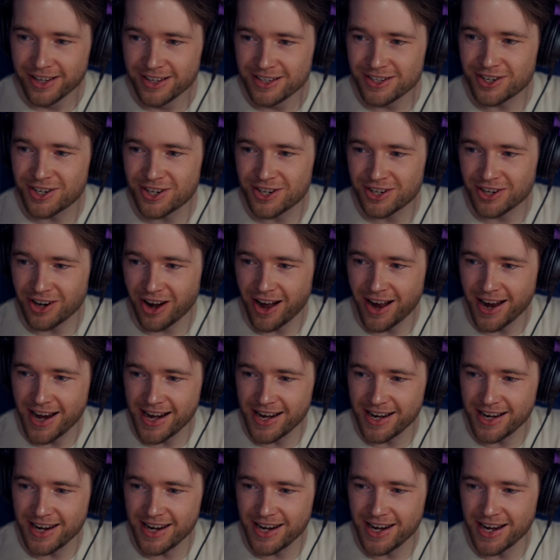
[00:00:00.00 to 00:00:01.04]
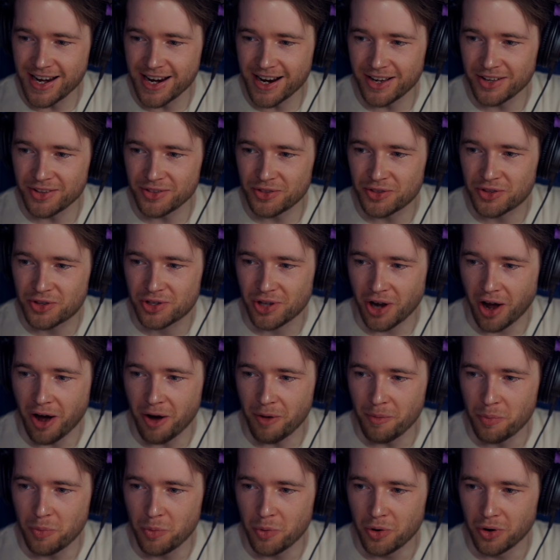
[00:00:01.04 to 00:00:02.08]
Shiny
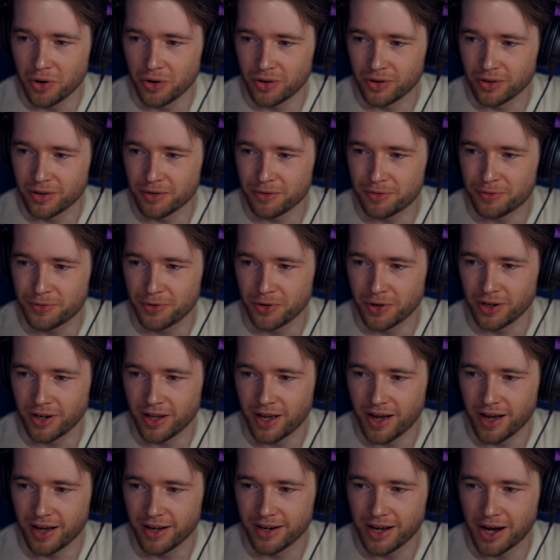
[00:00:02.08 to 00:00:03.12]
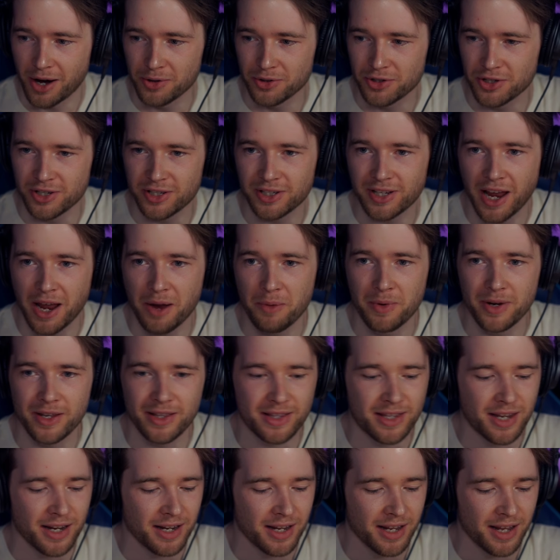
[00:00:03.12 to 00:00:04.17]
double full art. I was just saying we
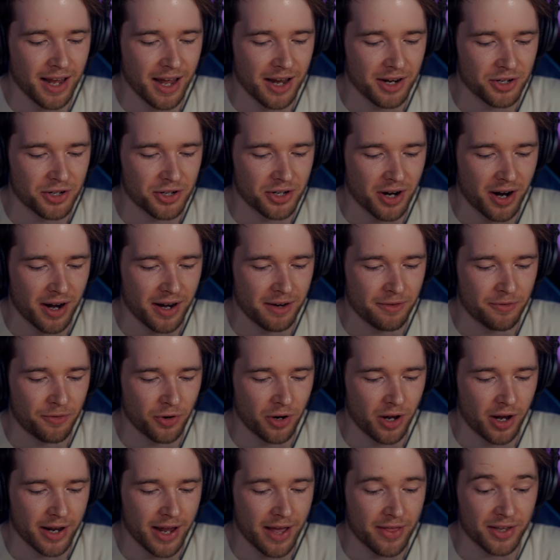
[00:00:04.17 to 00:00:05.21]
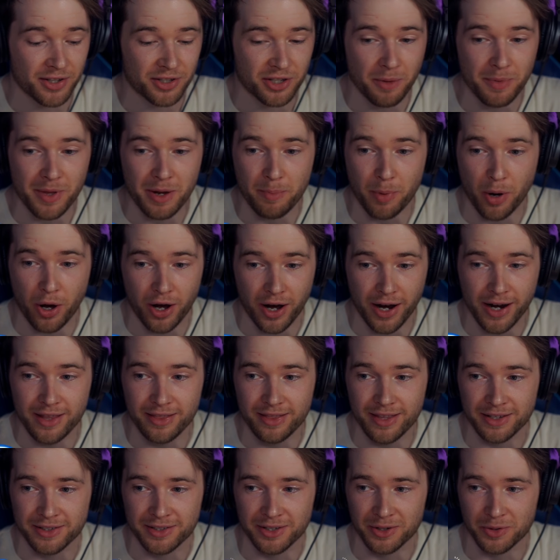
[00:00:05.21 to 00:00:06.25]
didn't get a shiny full art. Yeah, there's something
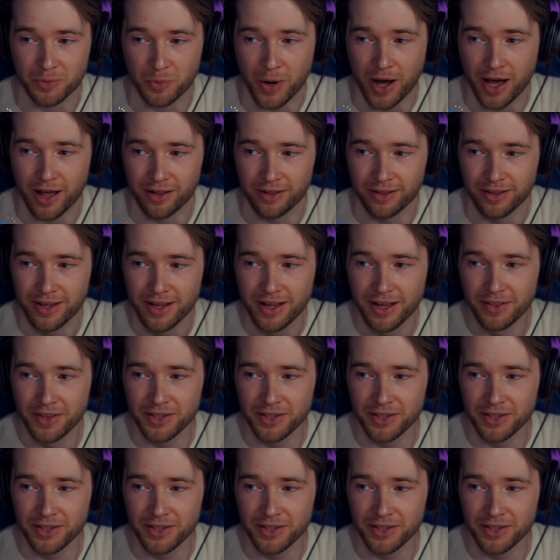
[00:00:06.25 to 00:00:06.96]
behind this as well.